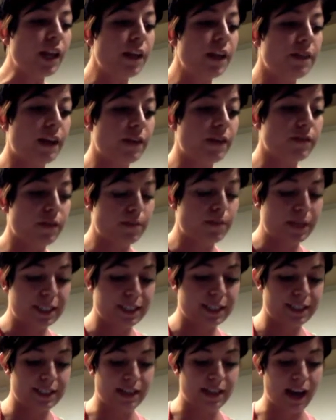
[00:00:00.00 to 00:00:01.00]
Then for my
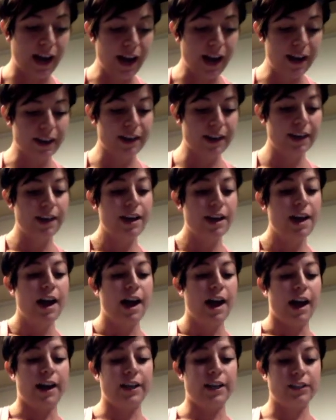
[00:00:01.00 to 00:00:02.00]
snack,
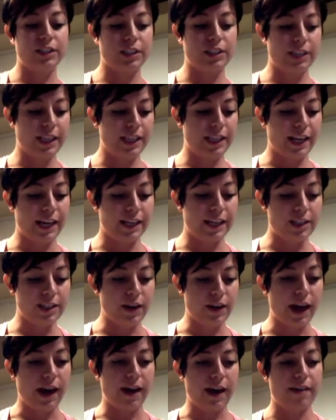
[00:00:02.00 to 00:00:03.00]
I usually like to
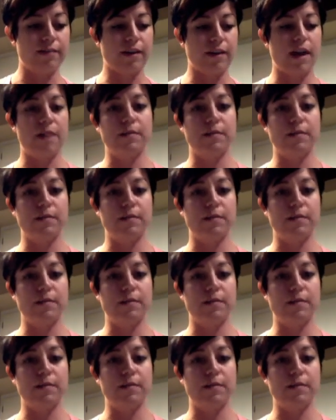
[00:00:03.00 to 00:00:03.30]
have